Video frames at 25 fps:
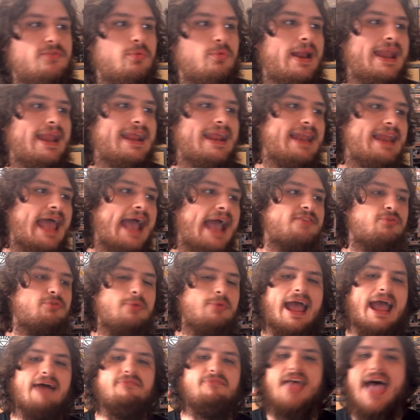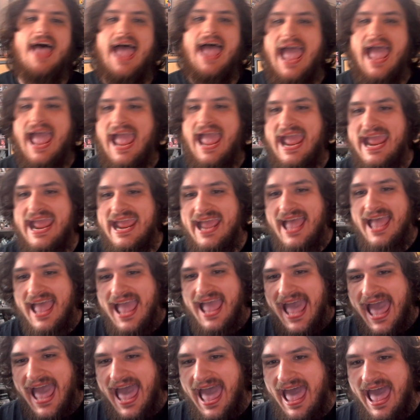winning. Next, we have the
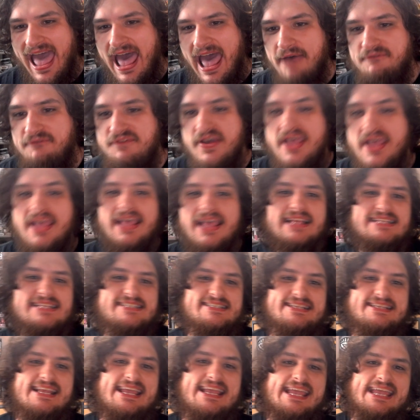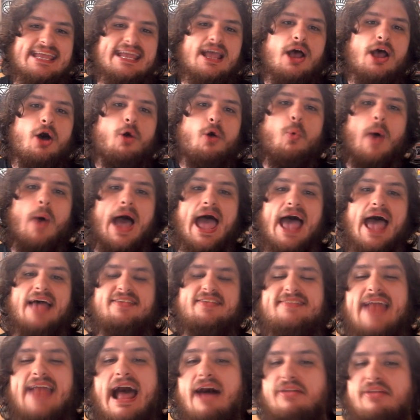AFC
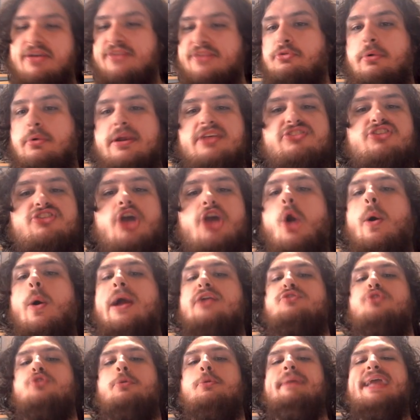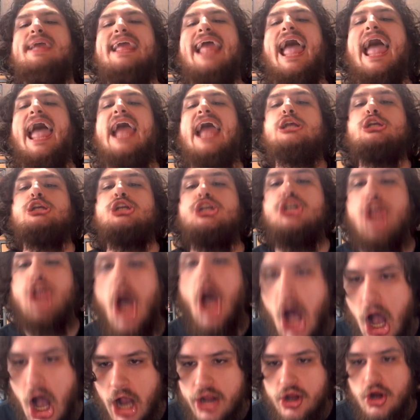West. Now, this one is going to be a
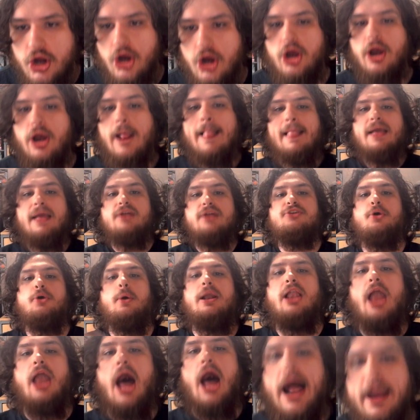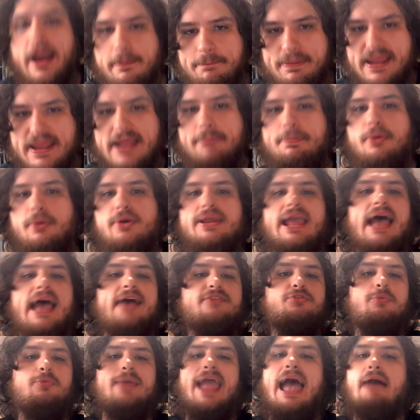shocker to a lot of people.
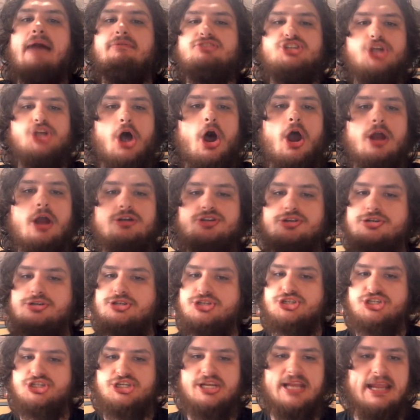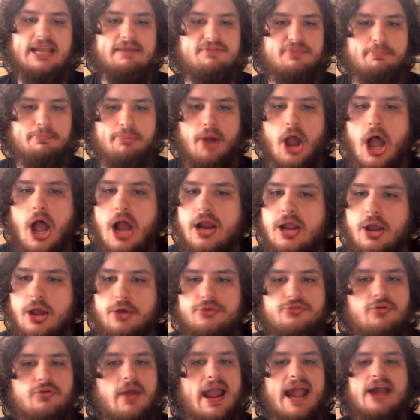Yes, we have Chargers, Chiefs,
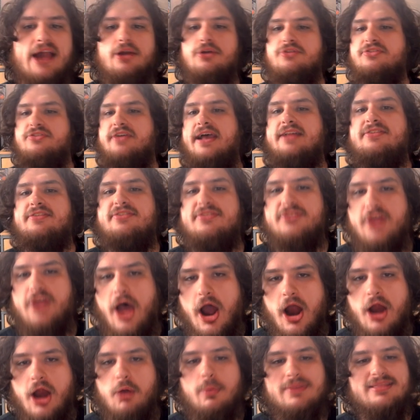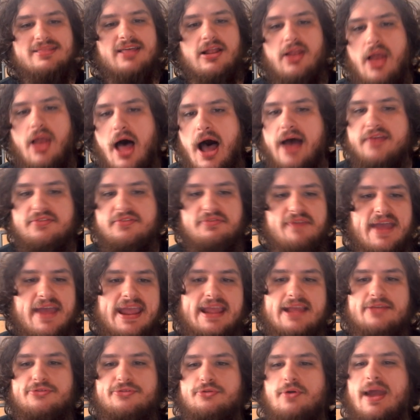Broncos, Raiders. Let's start with the Las
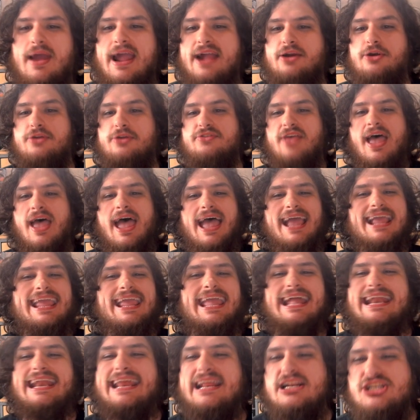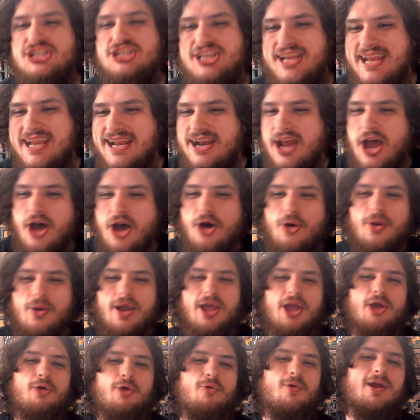Vegas Raiders. Getting Geno
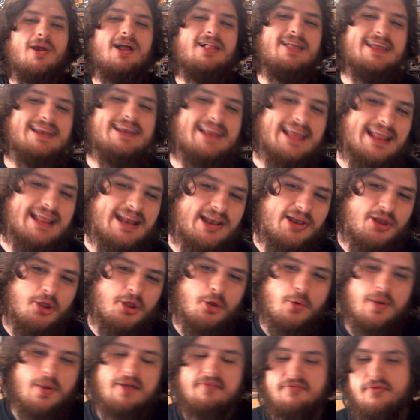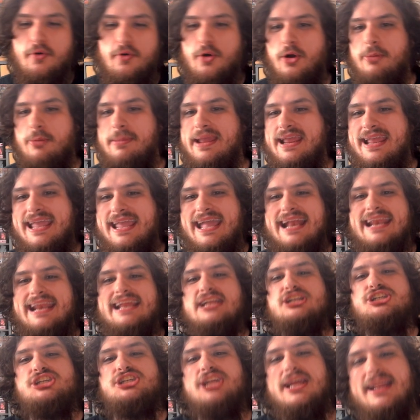really didn't do it for me. Getting
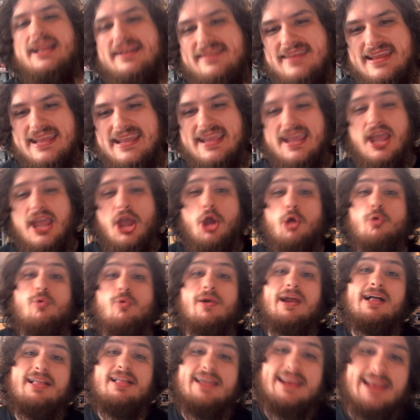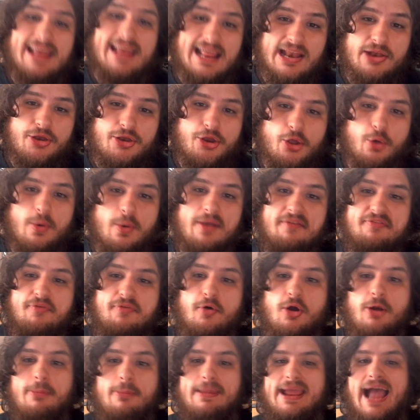Genty really didn't do it
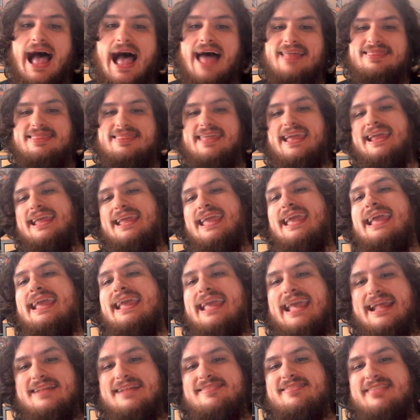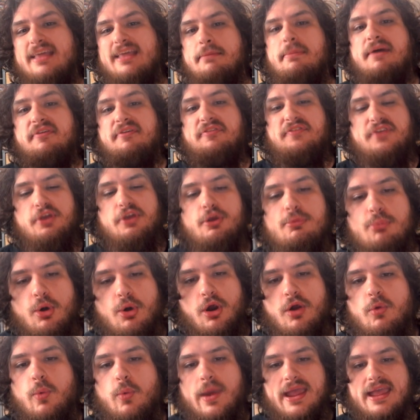for me. I think it gets them a few
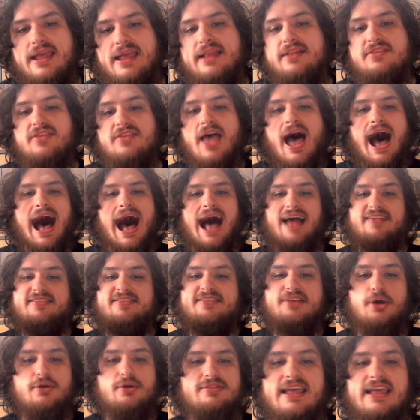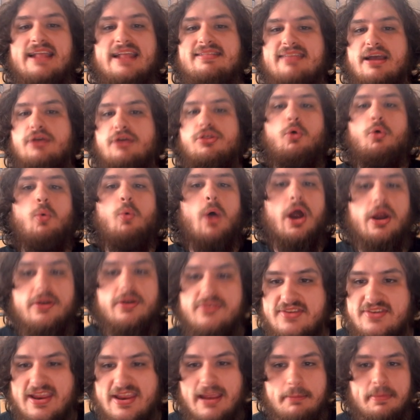more wins. I still think they're the
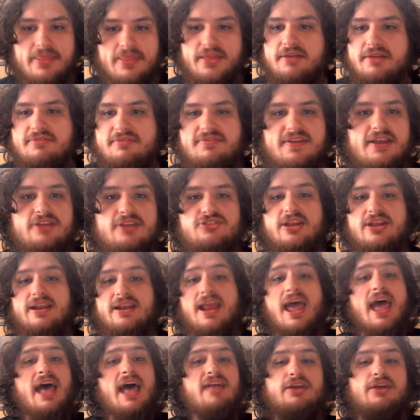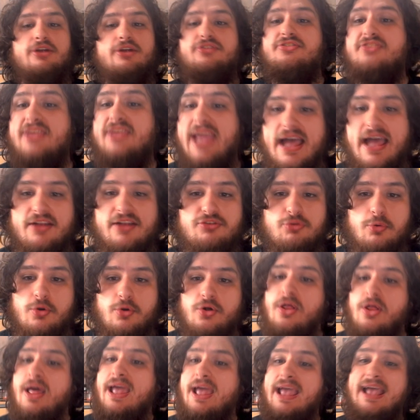worst team in the division. Their
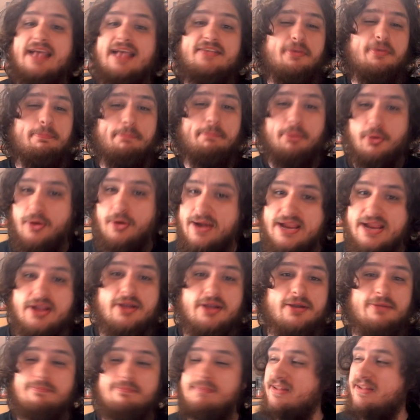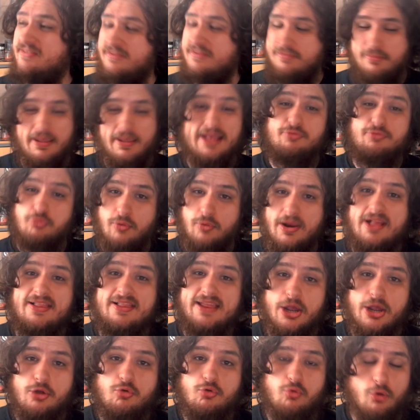schedule is it's really
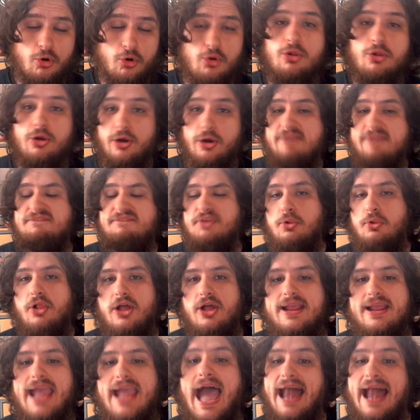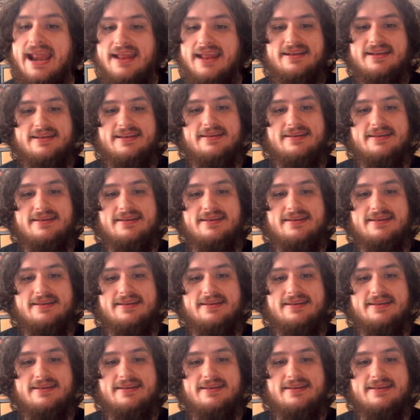a grueler if you look at it